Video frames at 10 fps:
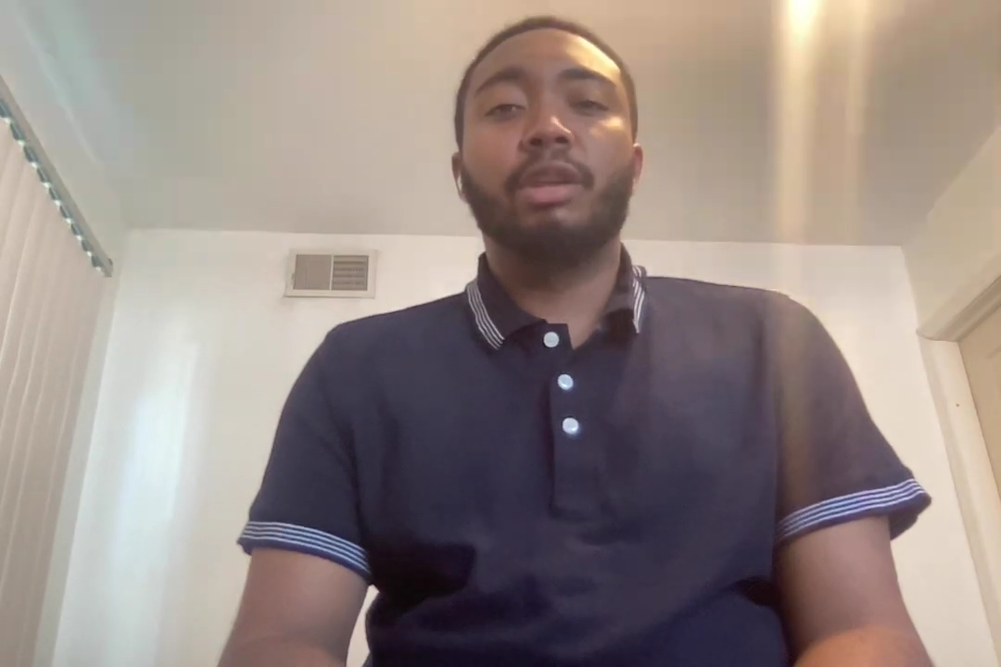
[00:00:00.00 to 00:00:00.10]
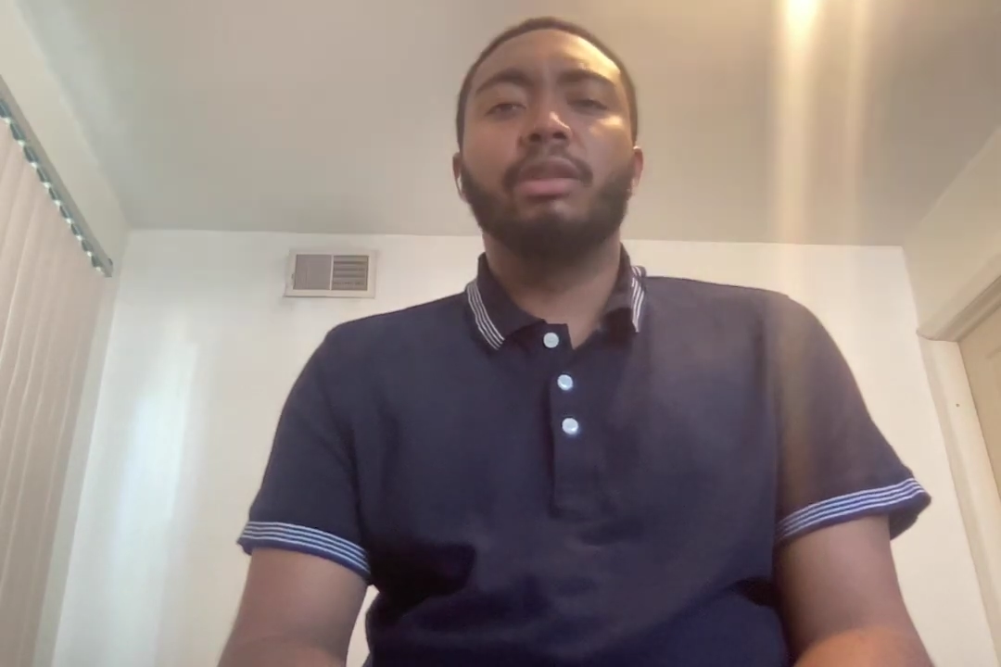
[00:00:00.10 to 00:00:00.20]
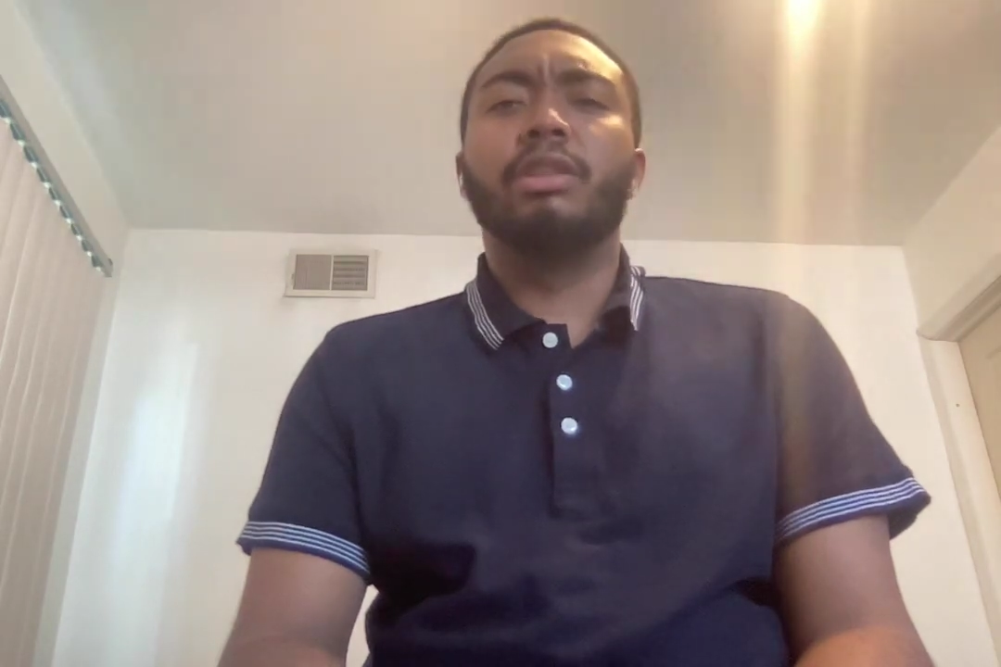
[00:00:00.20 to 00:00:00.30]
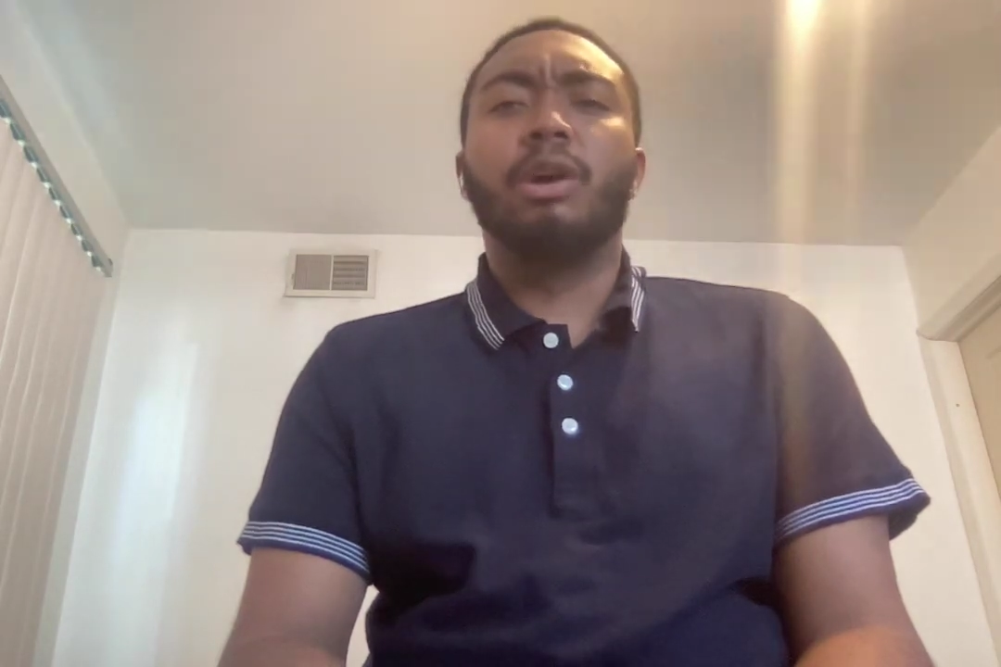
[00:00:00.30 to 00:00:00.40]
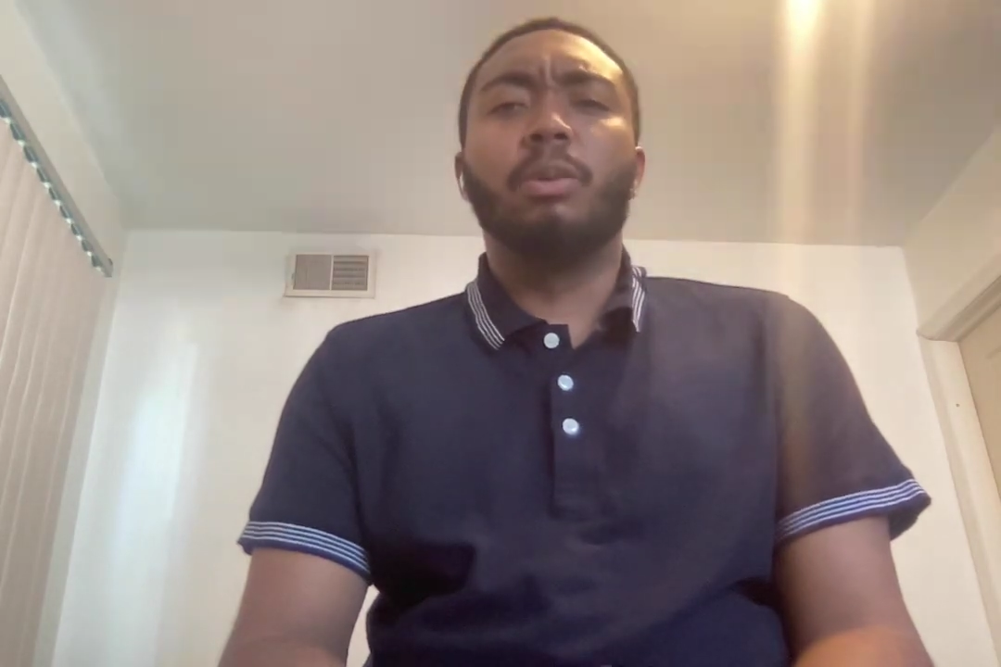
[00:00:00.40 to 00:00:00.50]

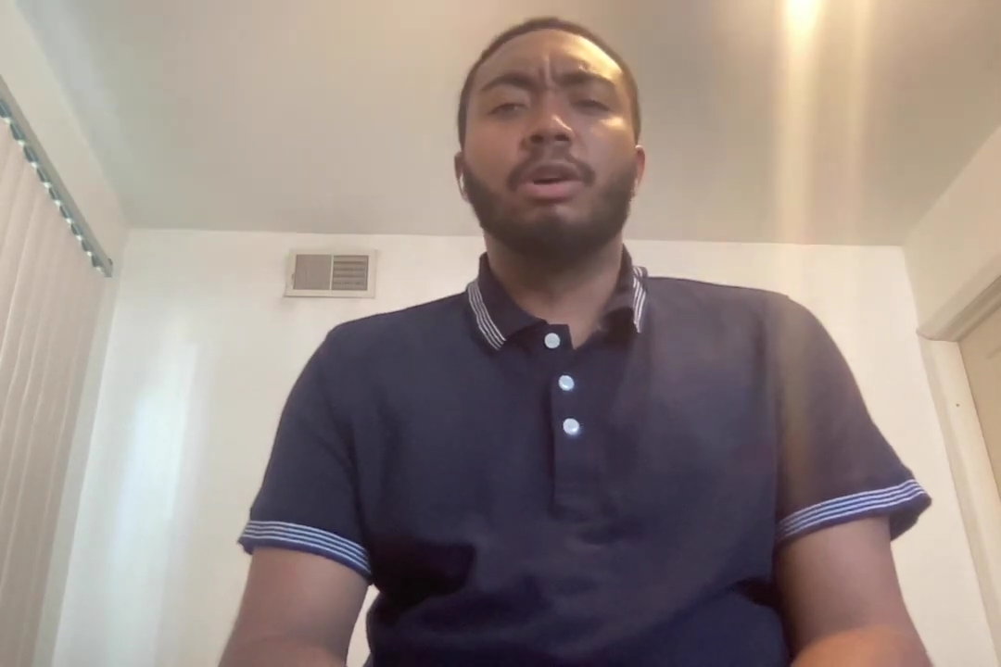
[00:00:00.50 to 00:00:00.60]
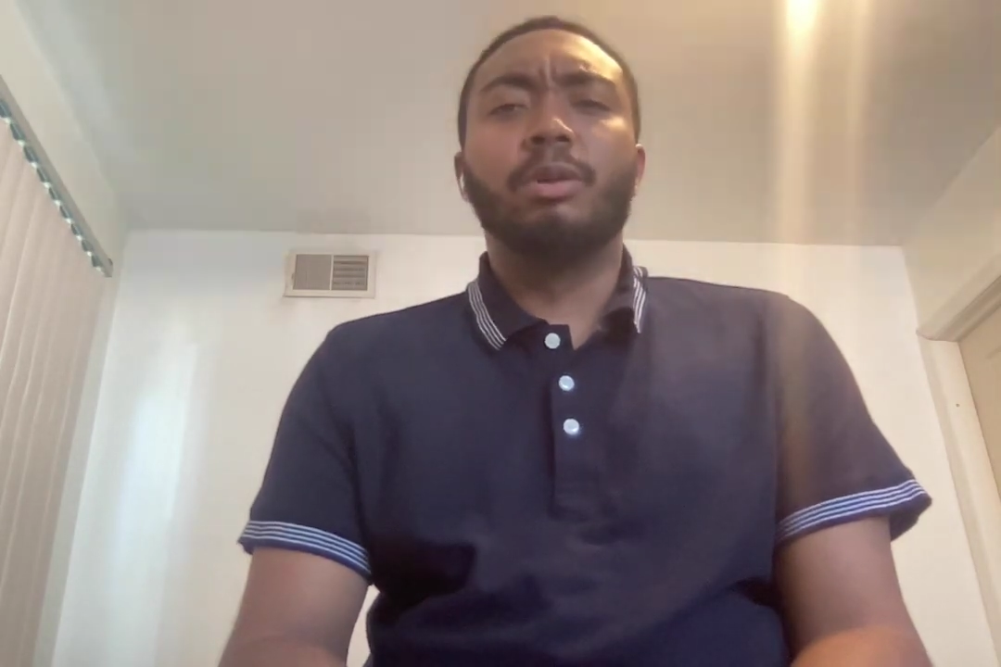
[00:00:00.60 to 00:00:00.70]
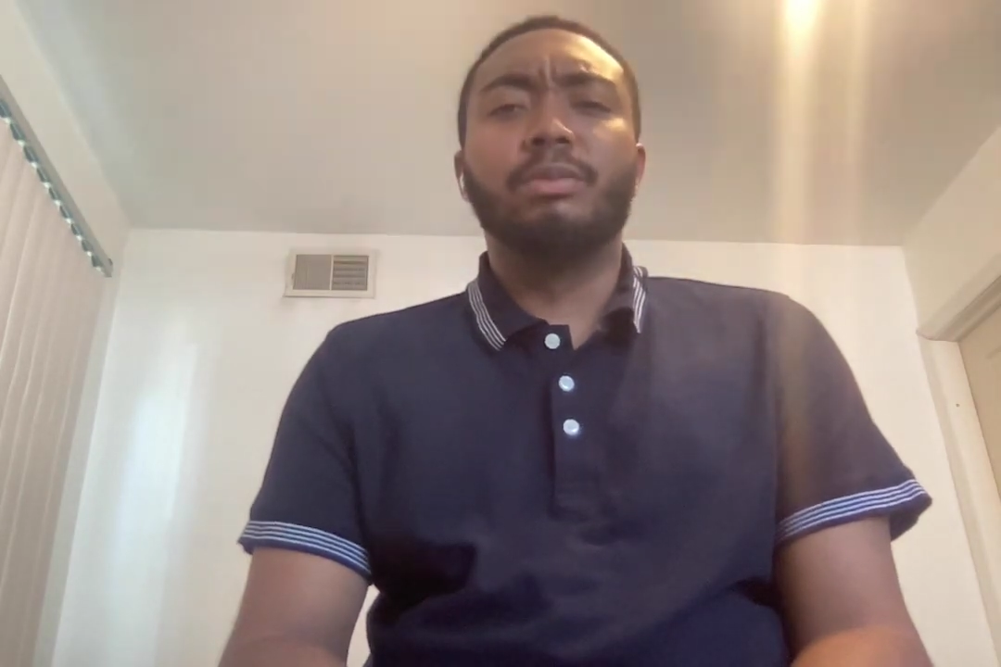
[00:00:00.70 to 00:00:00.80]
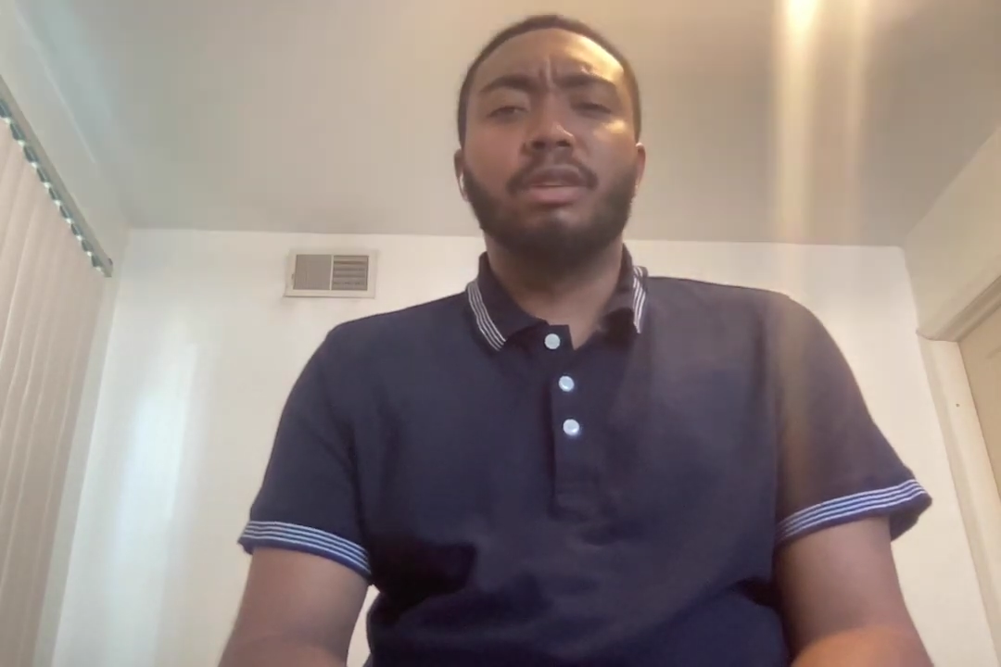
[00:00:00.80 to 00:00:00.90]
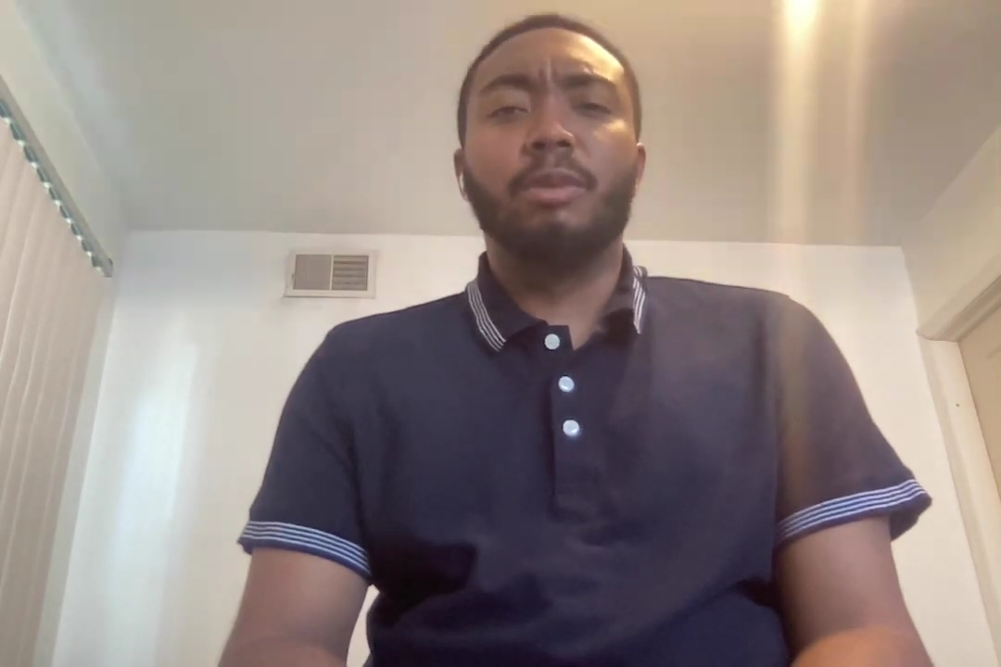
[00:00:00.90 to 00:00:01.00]
There I will
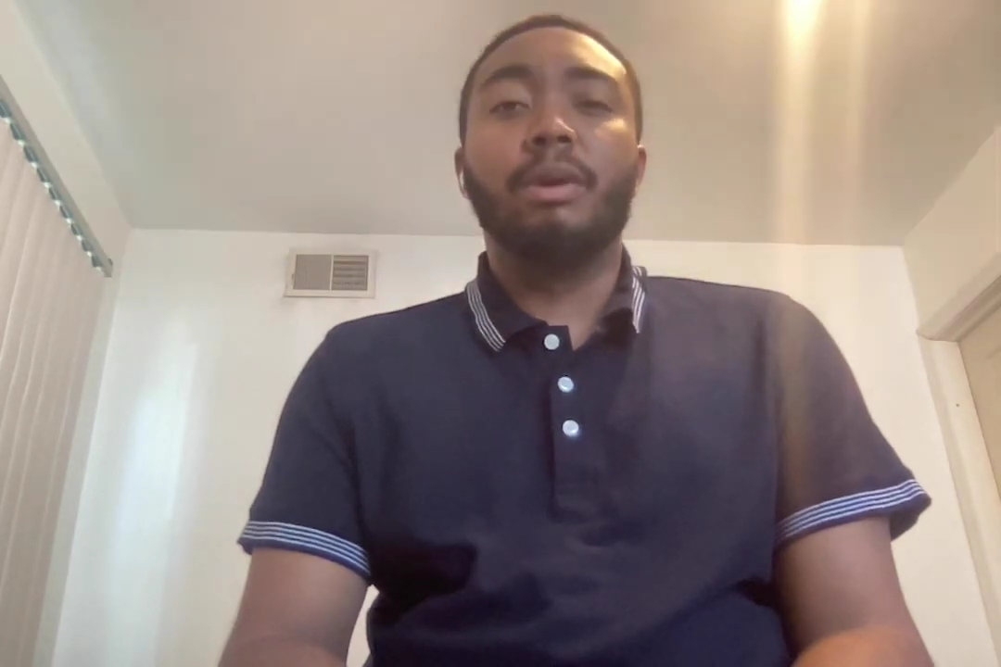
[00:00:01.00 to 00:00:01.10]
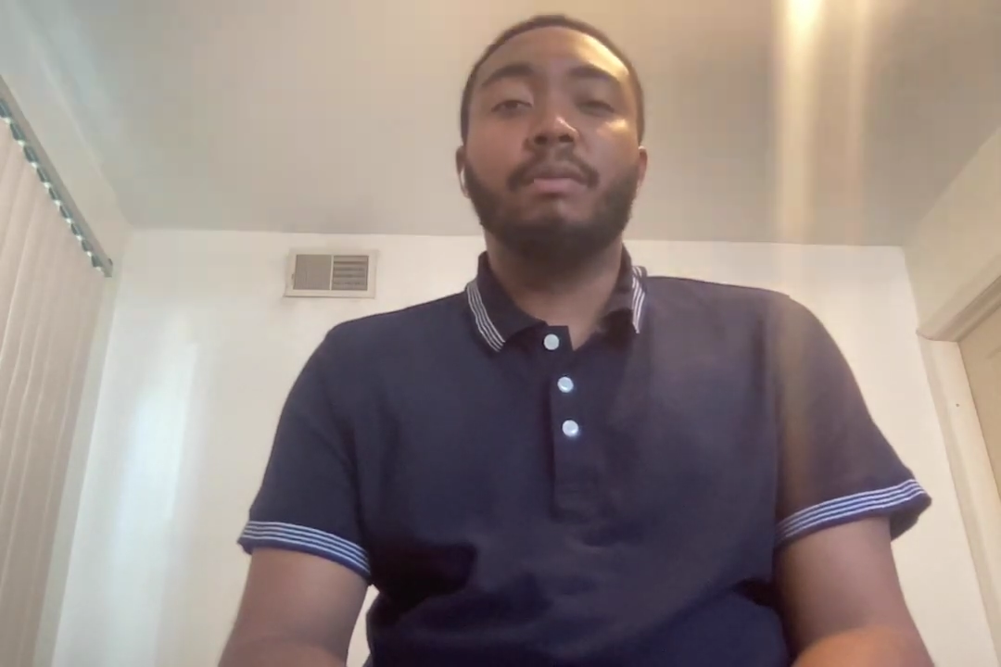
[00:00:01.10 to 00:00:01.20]
help set up